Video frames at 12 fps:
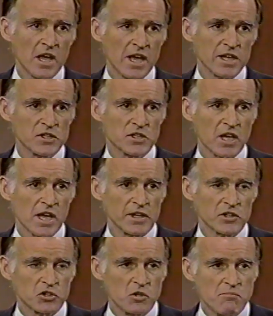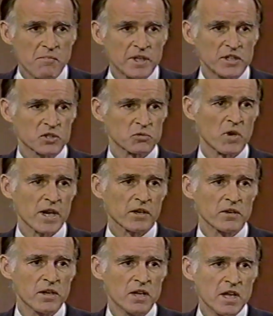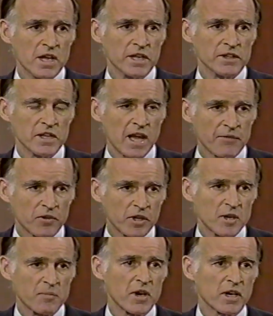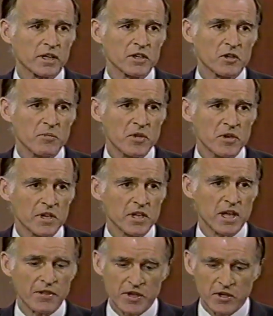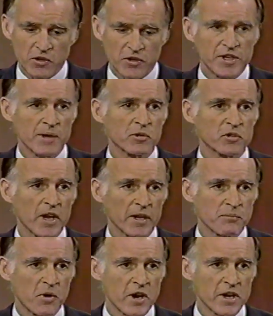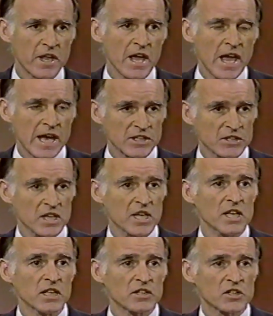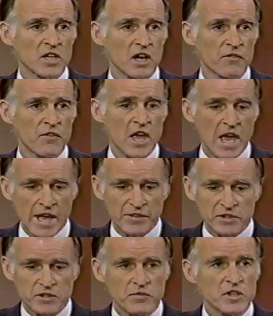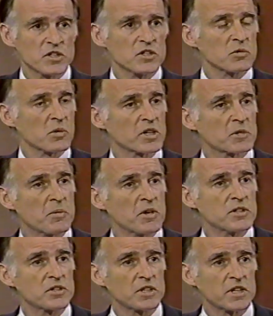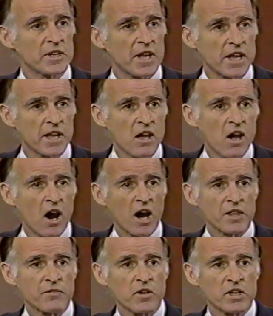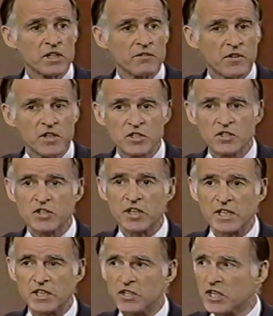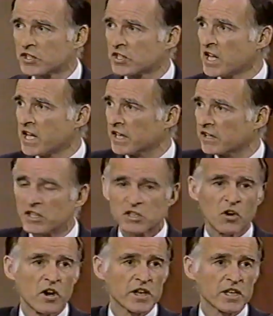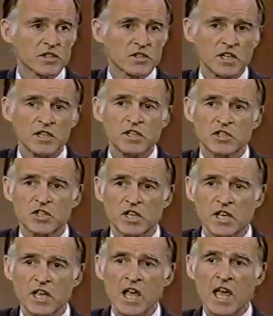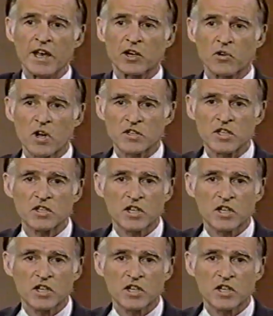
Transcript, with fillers: has had a tremendous record in the African American community, and they know the Democratic Party has to heal itself, and the divisions we're experiencing today are the very divisions that exist in this audience, right. in this city, and across this